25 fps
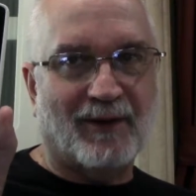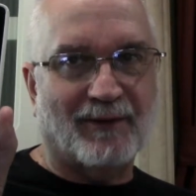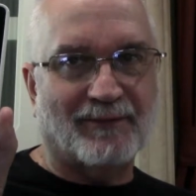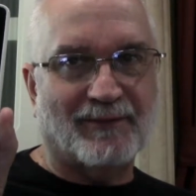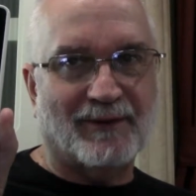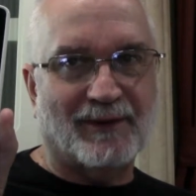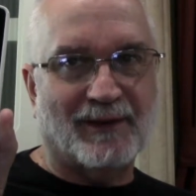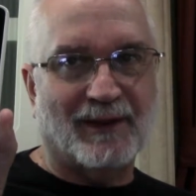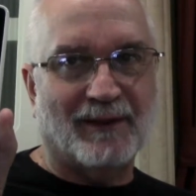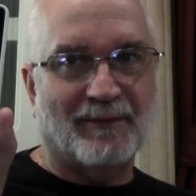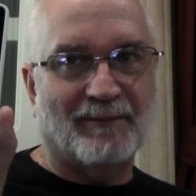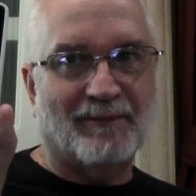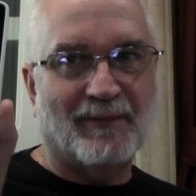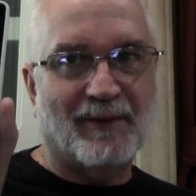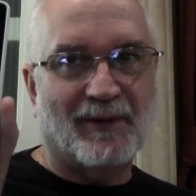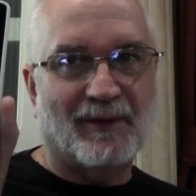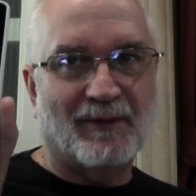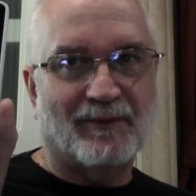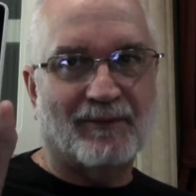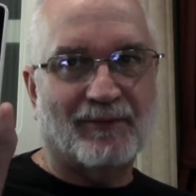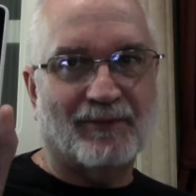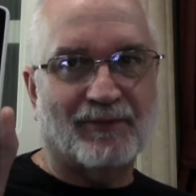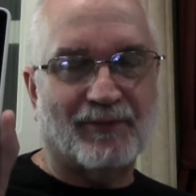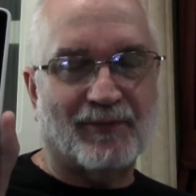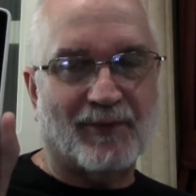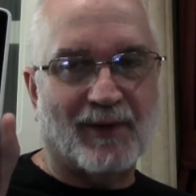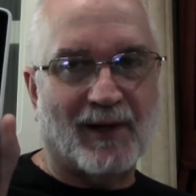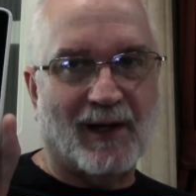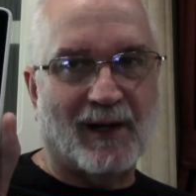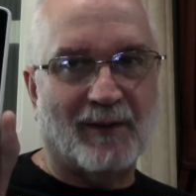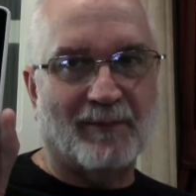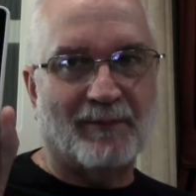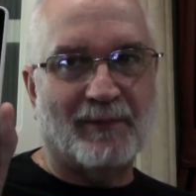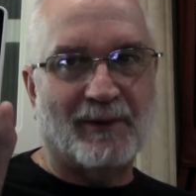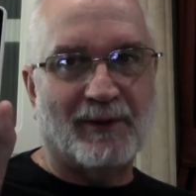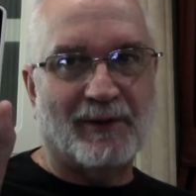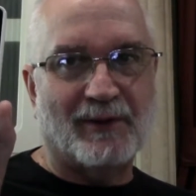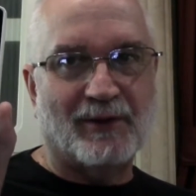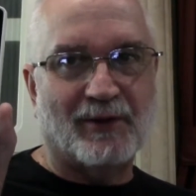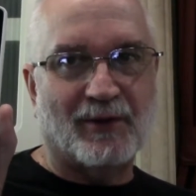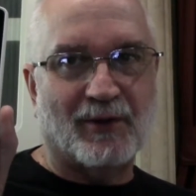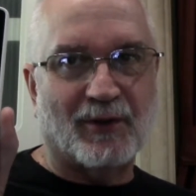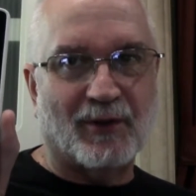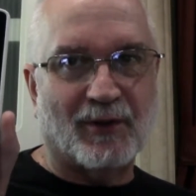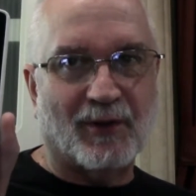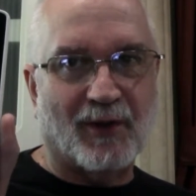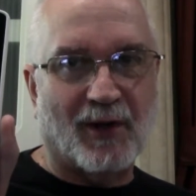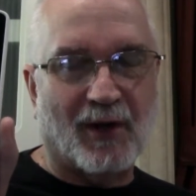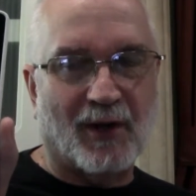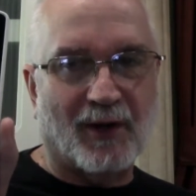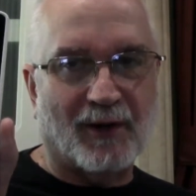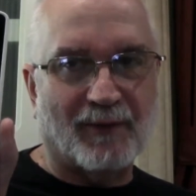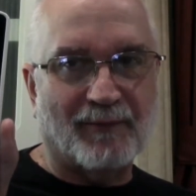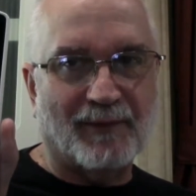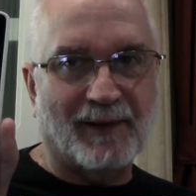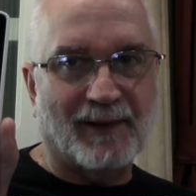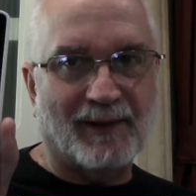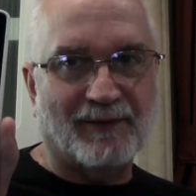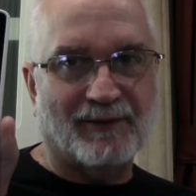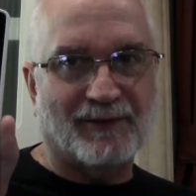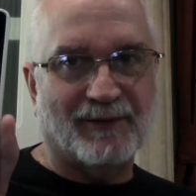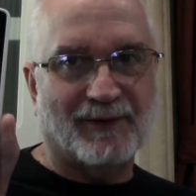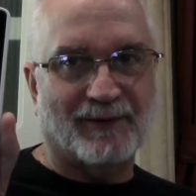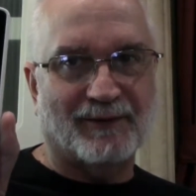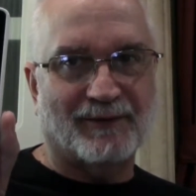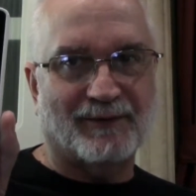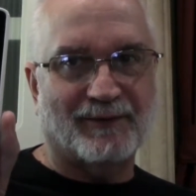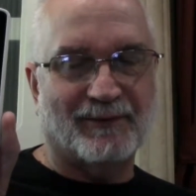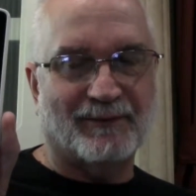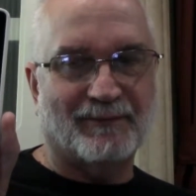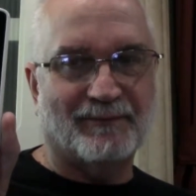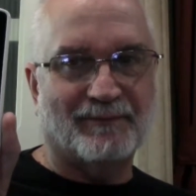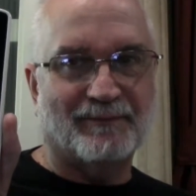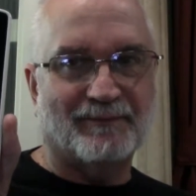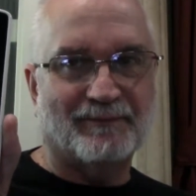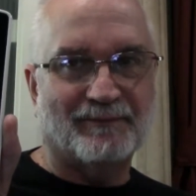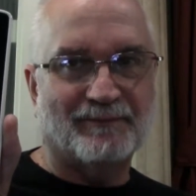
them from your RV system.